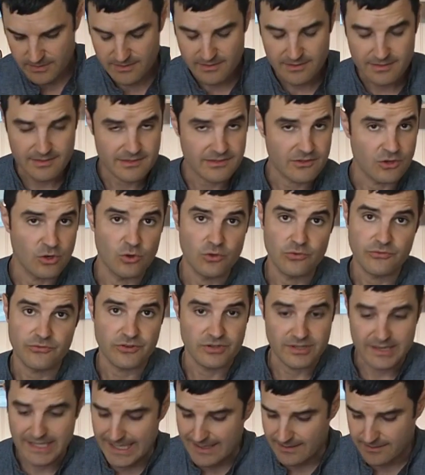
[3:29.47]
This goes for
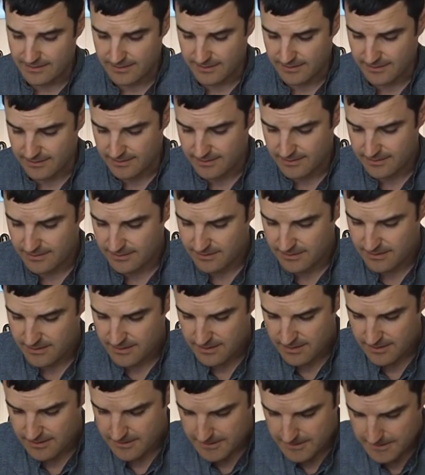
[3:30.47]
your lettuces,
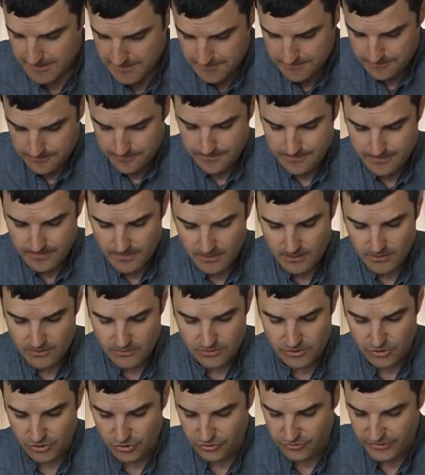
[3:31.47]
your